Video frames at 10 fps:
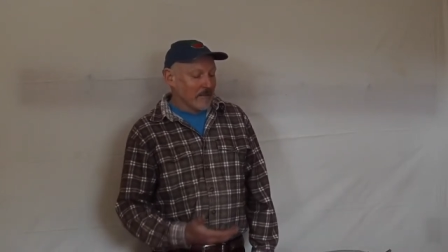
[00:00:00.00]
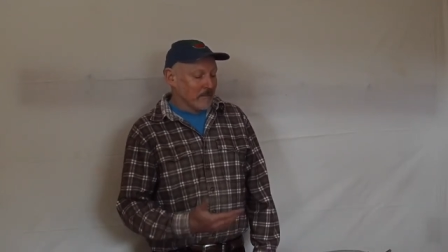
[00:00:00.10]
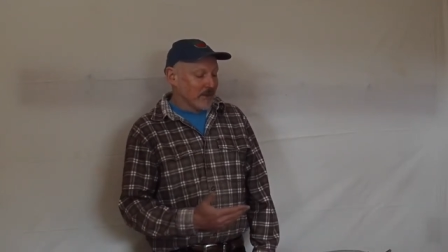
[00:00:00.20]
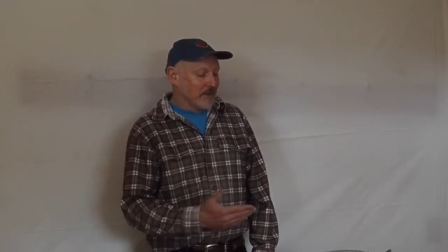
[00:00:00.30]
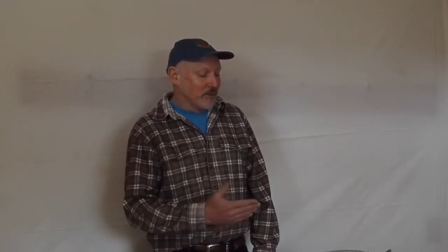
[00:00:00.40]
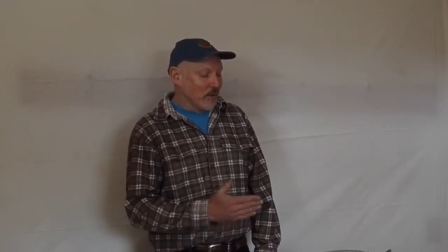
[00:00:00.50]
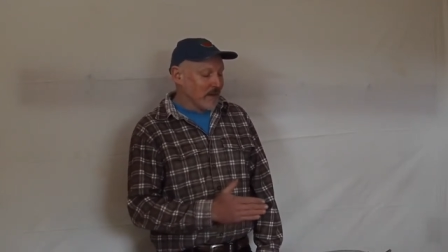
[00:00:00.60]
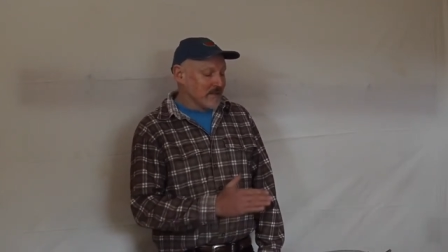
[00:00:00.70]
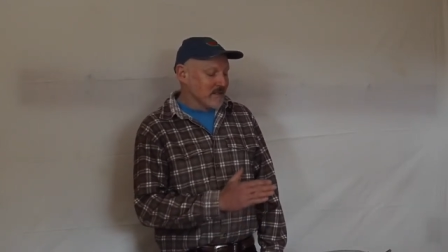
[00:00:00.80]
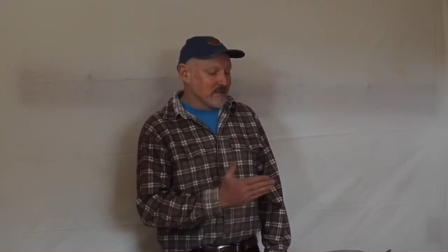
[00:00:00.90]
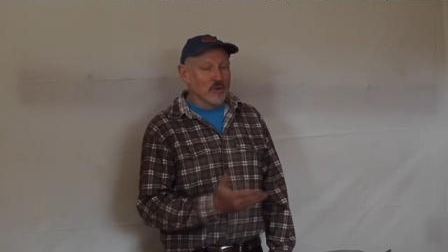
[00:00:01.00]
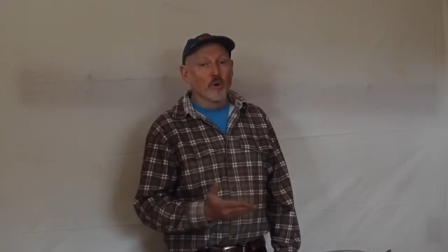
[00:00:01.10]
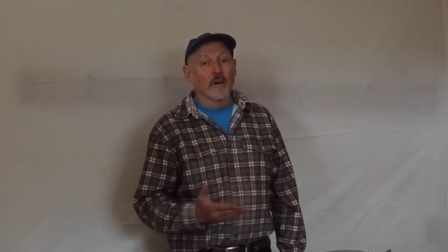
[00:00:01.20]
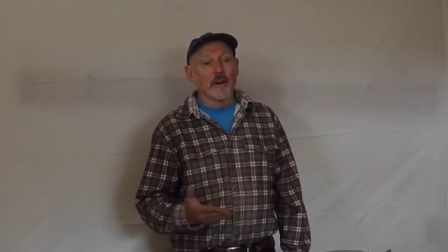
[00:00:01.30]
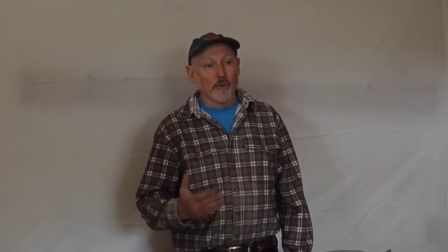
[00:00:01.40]
But you want to
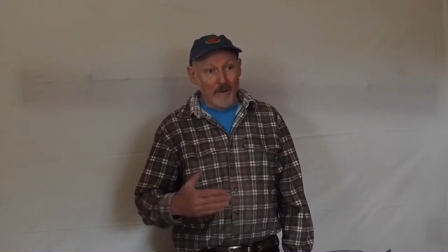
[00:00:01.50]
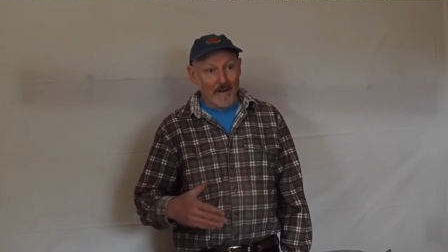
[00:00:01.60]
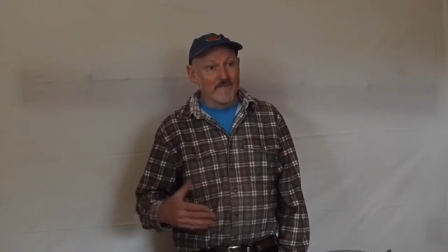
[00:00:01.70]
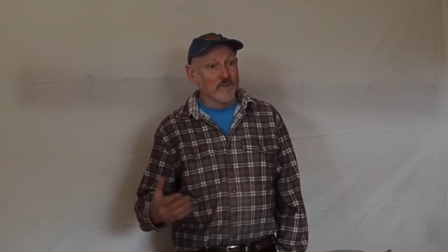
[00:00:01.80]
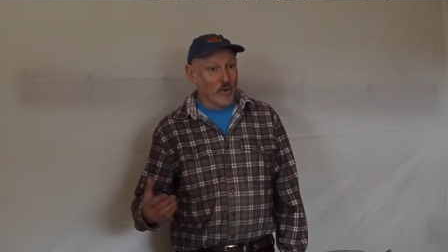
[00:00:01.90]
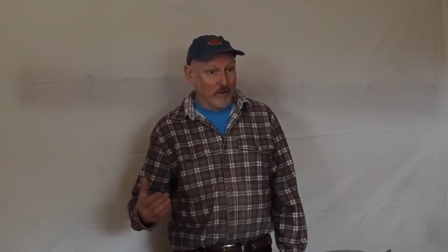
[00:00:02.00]
store it around 4